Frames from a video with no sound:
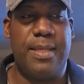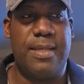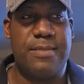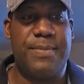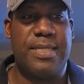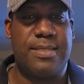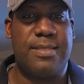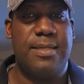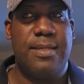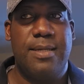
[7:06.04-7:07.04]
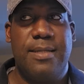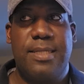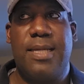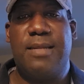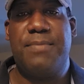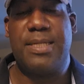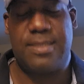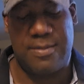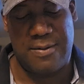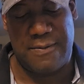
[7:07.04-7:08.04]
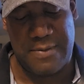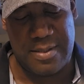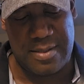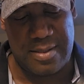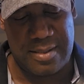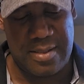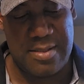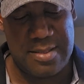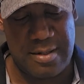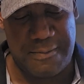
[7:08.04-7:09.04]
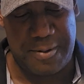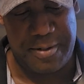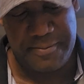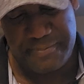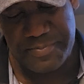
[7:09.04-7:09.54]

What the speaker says: is best to get the best out of the software.